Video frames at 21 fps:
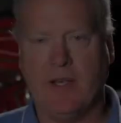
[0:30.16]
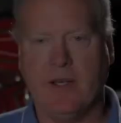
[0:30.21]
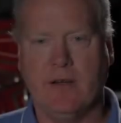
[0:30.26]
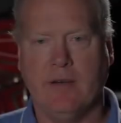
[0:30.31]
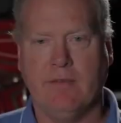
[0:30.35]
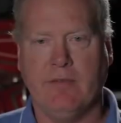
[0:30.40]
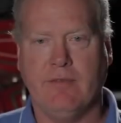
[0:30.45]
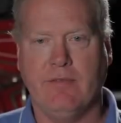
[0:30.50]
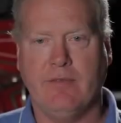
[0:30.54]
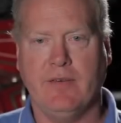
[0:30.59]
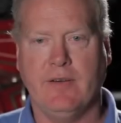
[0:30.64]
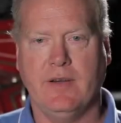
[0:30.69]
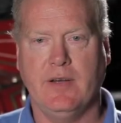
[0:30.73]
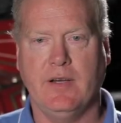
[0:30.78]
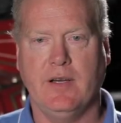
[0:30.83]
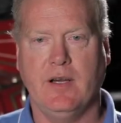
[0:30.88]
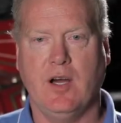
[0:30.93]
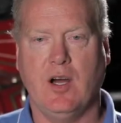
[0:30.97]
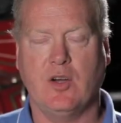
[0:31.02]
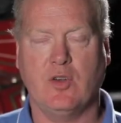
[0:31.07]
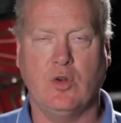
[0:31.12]
of
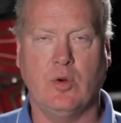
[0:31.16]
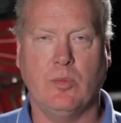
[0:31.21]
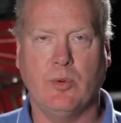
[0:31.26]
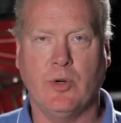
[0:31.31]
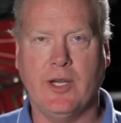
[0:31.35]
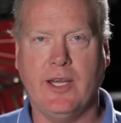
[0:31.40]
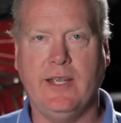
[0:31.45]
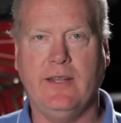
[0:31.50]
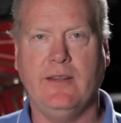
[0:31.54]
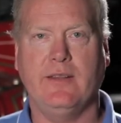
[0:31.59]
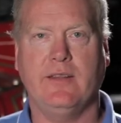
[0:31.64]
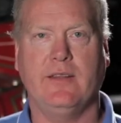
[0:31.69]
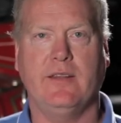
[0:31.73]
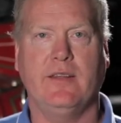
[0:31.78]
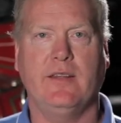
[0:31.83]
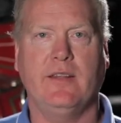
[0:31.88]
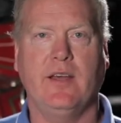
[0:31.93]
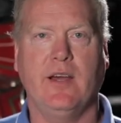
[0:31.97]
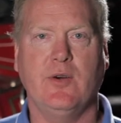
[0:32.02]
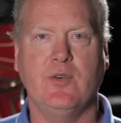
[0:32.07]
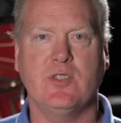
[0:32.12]
October
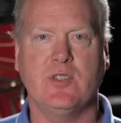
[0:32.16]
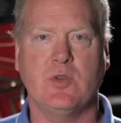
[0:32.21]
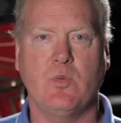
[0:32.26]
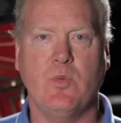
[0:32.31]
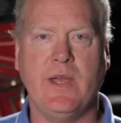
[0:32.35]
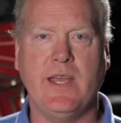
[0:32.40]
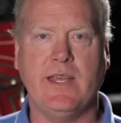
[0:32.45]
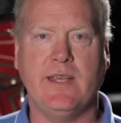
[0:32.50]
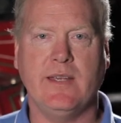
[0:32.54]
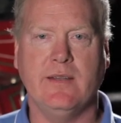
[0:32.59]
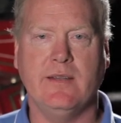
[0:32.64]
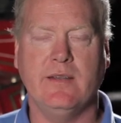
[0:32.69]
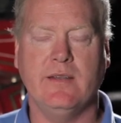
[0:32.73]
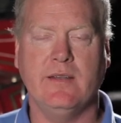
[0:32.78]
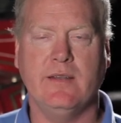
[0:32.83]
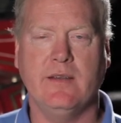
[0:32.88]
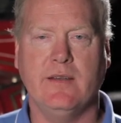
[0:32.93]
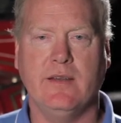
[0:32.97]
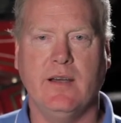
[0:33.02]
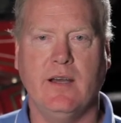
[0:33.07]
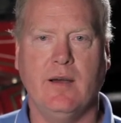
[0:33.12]
8th, I was awakened
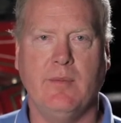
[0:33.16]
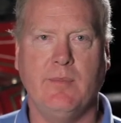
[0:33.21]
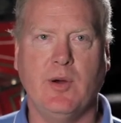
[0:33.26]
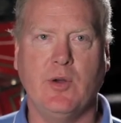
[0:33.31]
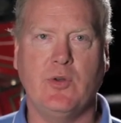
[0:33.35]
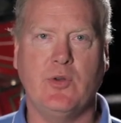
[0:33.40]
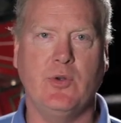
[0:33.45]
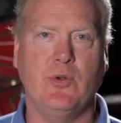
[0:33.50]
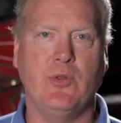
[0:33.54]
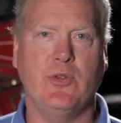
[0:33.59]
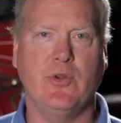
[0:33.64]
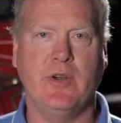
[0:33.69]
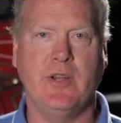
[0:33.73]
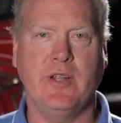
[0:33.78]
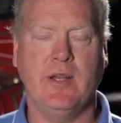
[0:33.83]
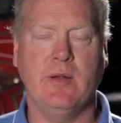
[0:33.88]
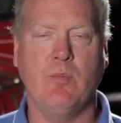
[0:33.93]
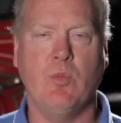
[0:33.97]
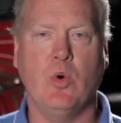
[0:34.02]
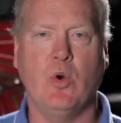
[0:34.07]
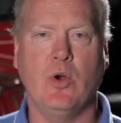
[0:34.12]
about 2:30 in
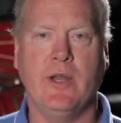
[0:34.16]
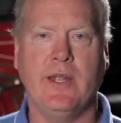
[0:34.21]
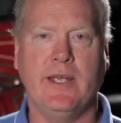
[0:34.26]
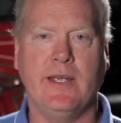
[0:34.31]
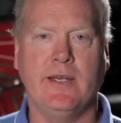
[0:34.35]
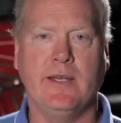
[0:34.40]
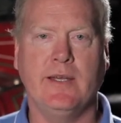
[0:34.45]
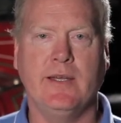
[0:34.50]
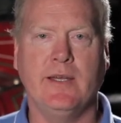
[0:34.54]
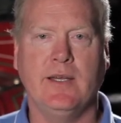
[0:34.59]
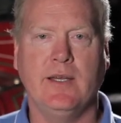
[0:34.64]
the morning